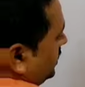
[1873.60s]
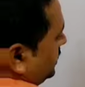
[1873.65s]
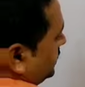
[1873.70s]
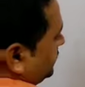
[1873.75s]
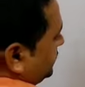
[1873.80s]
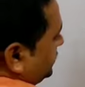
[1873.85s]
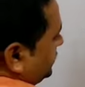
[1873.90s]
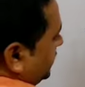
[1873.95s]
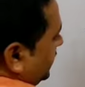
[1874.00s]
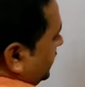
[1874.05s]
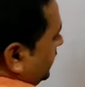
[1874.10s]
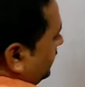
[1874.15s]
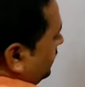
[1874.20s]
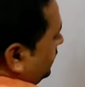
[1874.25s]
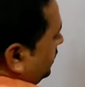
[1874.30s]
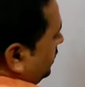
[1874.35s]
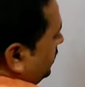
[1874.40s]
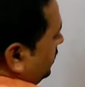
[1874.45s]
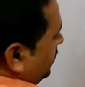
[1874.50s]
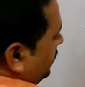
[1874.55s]
10?
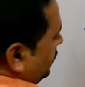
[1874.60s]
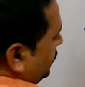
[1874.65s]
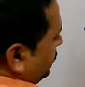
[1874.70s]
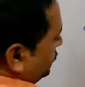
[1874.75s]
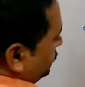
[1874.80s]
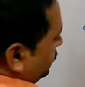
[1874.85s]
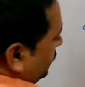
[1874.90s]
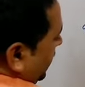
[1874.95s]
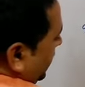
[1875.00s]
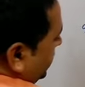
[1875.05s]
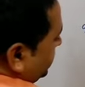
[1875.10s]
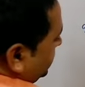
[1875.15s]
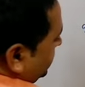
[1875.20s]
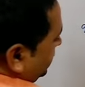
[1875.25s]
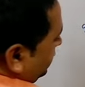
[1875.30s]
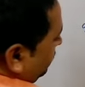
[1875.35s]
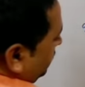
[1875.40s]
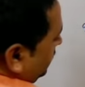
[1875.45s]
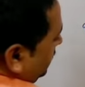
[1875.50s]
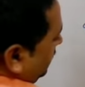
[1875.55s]
So x
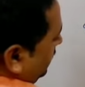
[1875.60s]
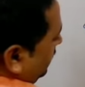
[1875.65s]
equal